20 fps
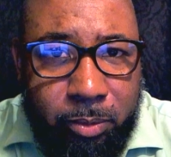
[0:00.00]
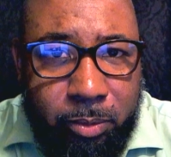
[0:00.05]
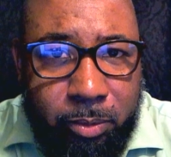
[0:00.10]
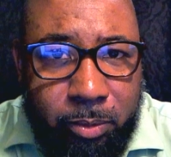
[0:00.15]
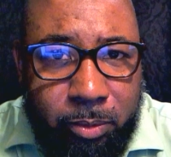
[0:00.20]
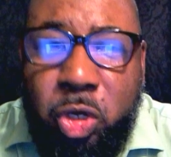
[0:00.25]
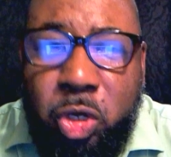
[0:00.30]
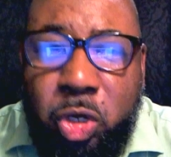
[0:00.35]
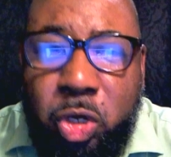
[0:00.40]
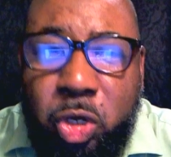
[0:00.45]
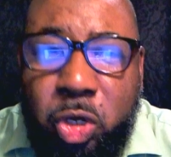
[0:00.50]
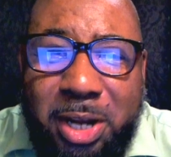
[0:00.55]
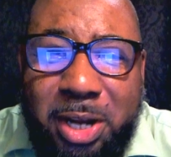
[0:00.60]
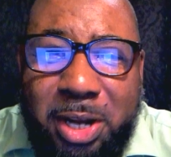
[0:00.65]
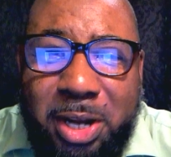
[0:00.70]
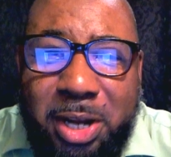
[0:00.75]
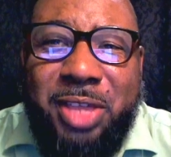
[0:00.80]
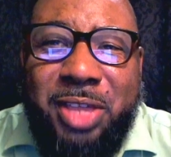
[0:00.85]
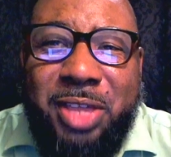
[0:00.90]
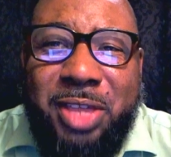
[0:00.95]
You
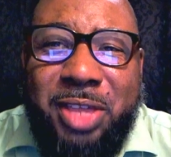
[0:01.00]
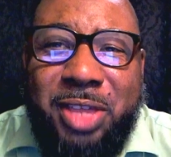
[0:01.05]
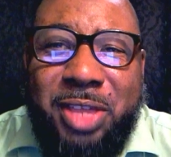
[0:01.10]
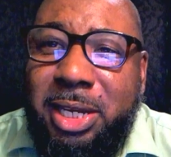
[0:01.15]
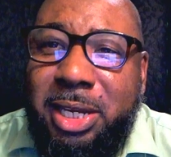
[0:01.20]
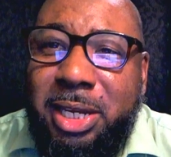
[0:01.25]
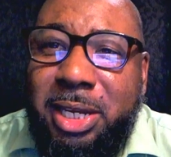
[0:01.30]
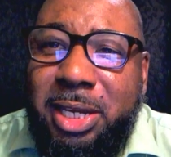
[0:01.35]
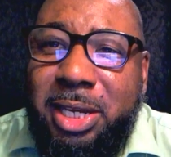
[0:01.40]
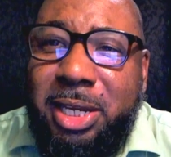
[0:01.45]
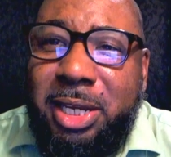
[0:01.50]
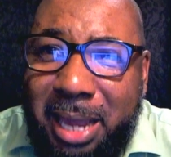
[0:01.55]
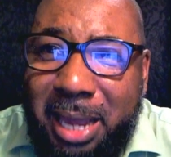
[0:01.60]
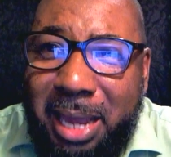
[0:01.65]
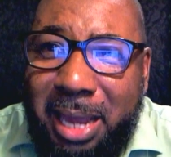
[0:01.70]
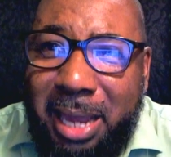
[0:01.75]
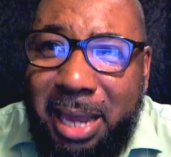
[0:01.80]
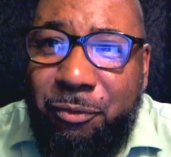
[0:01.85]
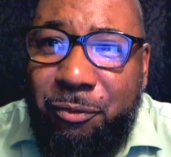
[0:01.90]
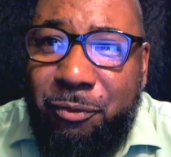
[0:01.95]
really think you could just make
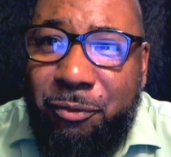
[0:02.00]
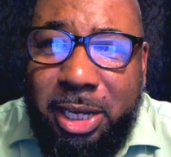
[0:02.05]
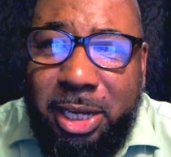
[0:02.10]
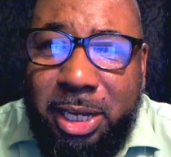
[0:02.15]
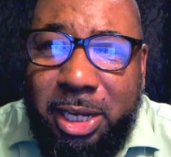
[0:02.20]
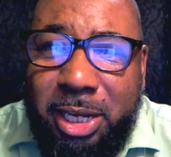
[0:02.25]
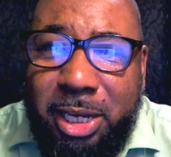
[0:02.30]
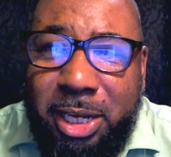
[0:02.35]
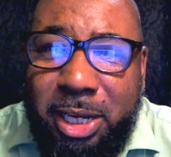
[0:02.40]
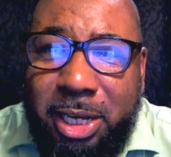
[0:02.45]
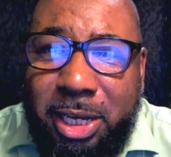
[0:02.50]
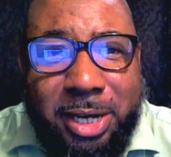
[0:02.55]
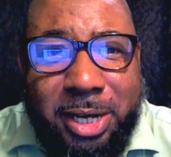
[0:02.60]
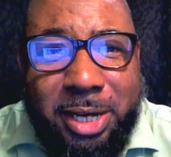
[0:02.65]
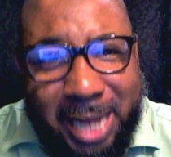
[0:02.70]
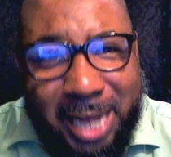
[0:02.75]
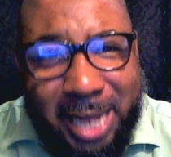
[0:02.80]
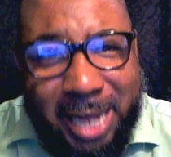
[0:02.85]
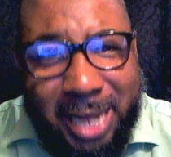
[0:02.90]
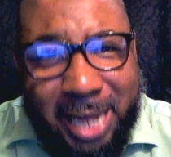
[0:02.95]
up a freaking story,
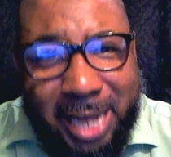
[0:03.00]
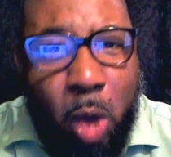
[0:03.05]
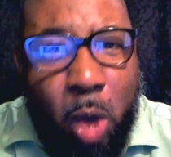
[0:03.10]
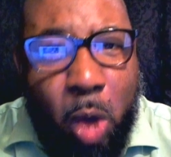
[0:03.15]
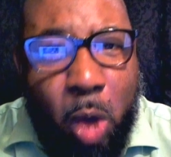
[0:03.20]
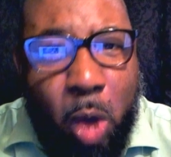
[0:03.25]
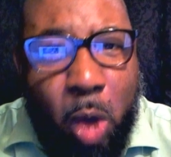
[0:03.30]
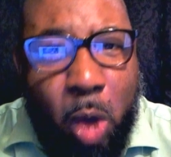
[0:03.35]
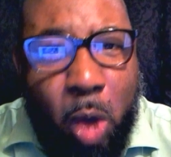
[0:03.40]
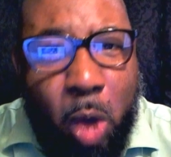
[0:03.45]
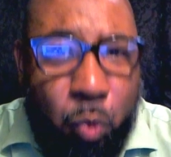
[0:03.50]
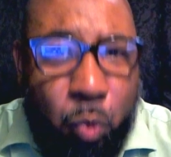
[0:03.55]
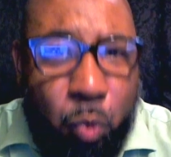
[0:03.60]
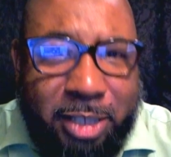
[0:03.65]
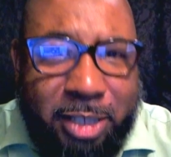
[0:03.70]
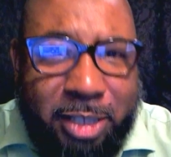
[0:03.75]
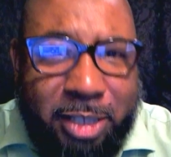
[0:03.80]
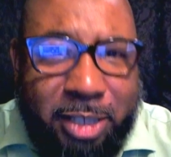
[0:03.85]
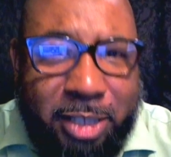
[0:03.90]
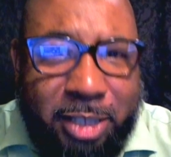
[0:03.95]
Dave Weigel,
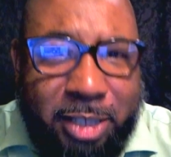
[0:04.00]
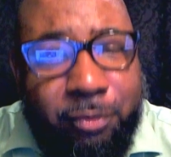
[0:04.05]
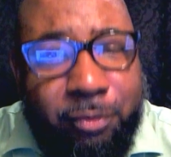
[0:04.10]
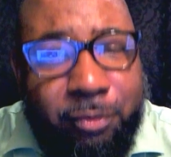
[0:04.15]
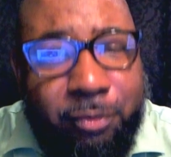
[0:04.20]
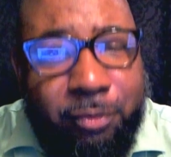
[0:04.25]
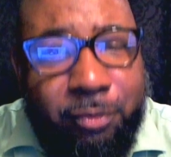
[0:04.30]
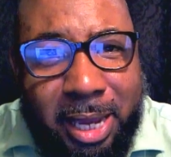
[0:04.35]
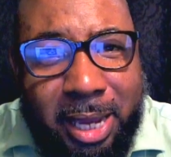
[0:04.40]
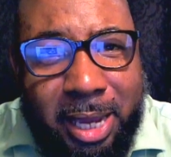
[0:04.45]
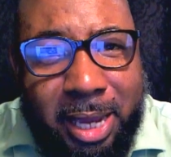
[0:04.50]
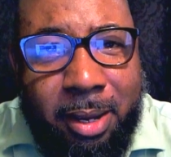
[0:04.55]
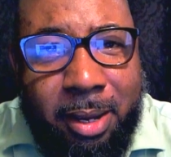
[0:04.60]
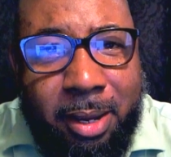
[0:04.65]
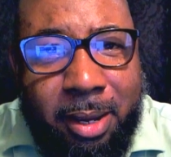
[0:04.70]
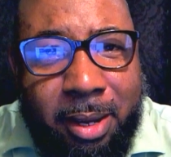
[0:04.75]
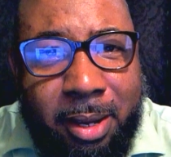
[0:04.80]
Weasel, whatever your name,